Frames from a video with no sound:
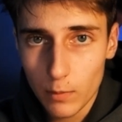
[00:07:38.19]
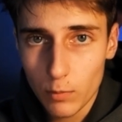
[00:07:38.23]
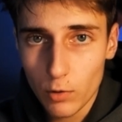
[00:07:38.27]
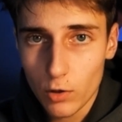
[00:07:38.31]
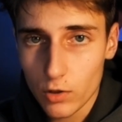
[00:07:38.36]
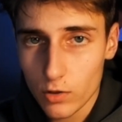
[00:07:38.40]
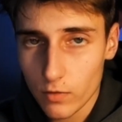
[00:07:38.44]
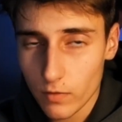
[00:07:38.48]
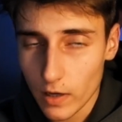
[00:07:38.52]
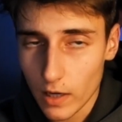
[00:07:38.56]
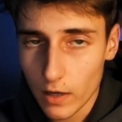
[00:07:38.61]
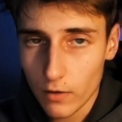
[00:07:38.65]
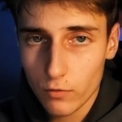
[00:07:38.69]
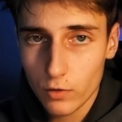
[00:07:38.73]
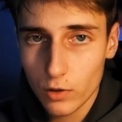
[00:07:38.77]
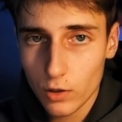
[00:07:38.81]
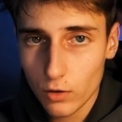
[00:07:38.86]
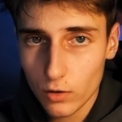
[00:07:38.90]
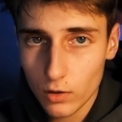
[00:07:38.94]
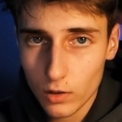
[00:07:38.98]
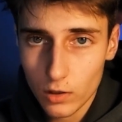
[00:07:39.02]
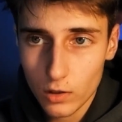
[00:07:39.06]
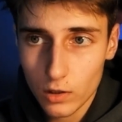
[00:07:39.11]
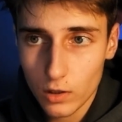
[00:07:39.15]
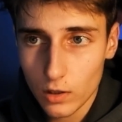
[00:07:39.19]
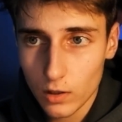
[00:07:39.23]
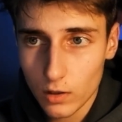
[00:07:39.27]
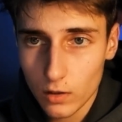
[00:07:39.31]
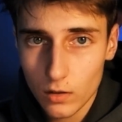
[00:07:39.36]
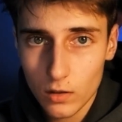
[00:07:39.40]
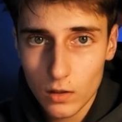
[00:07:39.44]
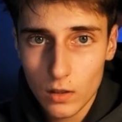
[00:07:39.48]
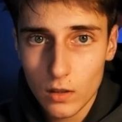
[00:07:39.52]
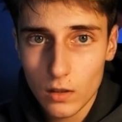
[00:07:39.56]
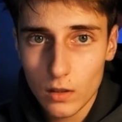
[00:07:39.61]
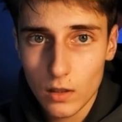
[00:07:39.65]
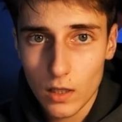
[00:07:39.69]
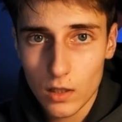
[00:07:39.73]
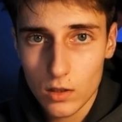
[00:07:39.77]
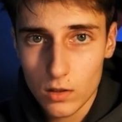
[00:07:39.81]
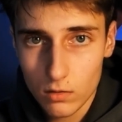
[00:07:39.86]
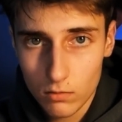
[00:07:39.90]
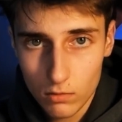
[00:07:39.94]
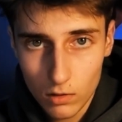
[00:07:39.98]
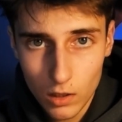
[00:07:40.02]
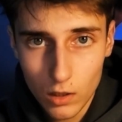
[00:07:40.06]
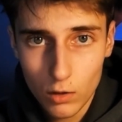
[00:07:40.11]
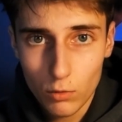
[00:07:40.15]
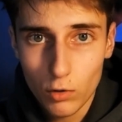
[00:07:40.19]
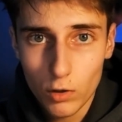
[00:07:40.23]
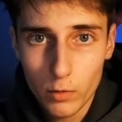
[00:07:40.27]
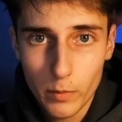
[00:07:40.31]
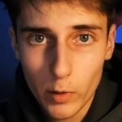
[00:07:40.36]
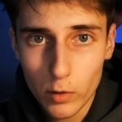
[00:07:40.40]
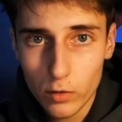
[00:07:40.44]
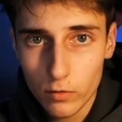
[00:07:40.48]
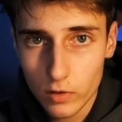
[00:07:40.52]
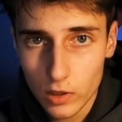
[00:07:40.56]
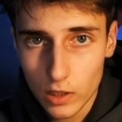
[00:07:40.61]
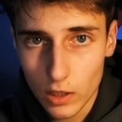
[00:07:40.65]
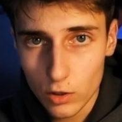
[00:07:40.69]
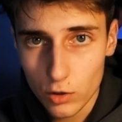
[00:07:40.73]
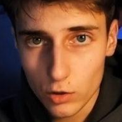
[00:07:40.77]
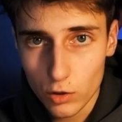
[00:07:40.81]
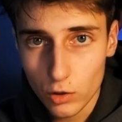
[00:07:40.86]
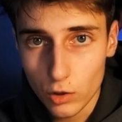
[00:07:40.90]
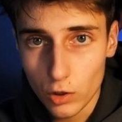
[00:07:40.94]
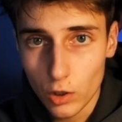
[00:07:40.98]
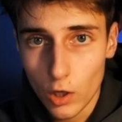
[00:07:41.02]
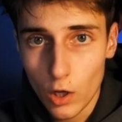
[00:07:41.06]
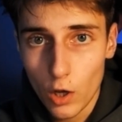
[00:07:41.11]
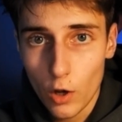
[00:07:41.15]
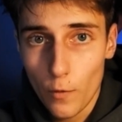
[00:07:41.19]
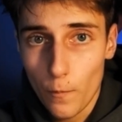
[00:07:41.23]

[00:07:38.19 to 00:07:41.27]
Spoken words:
Because if every good idea gets the equal amount of attention,